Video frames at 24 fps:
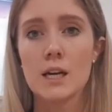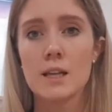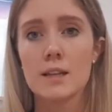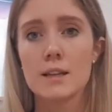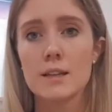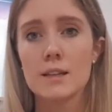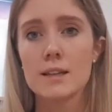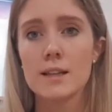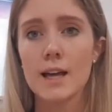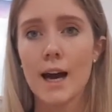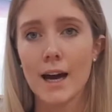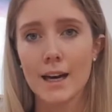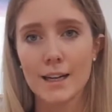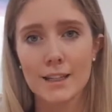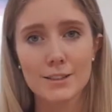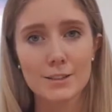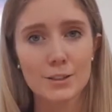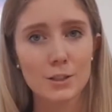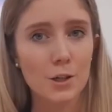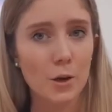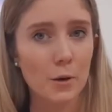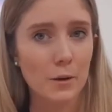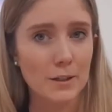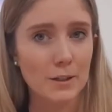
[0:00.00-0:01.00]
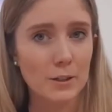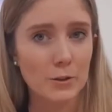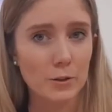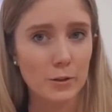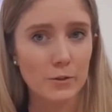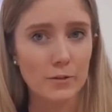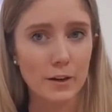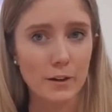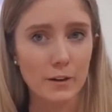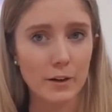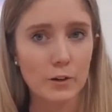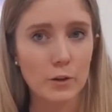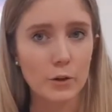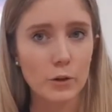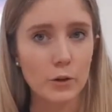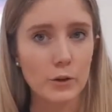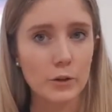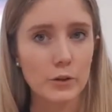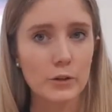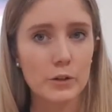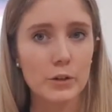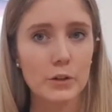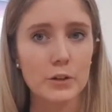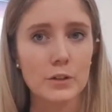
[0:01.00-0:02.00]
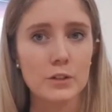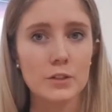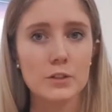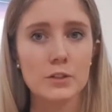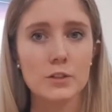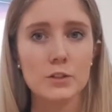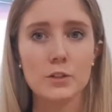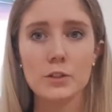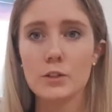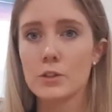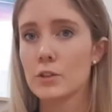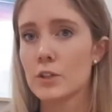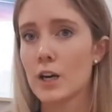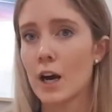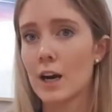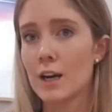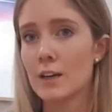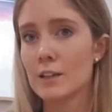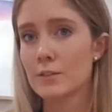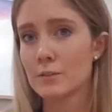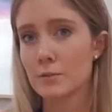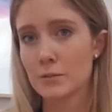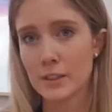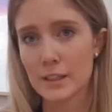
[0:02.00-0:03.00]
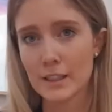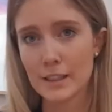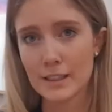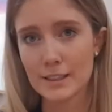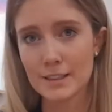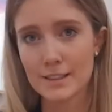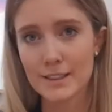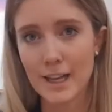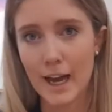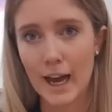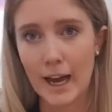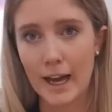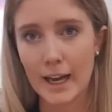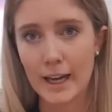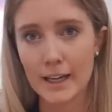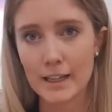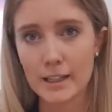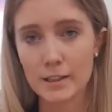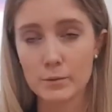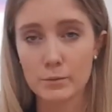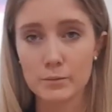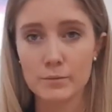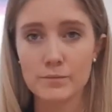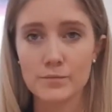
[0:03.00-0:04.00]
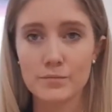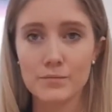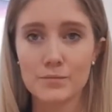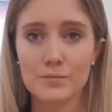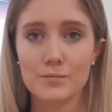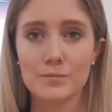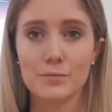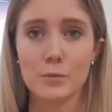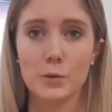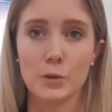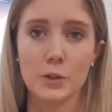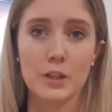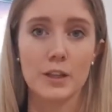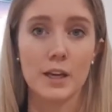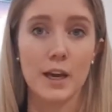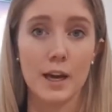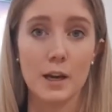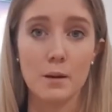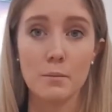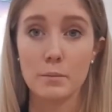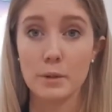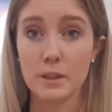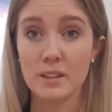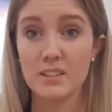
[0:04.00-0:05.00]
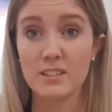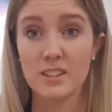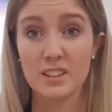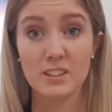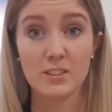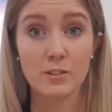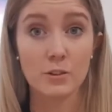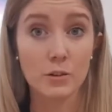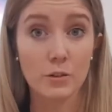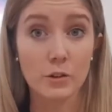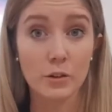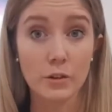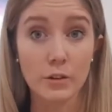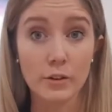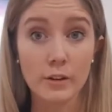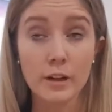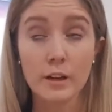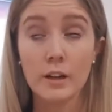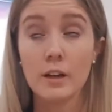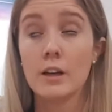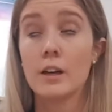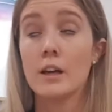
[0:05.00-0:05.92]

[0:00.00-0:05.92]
that isn't going to look very good, because you can't really say, well, you can, but it doesn't look good.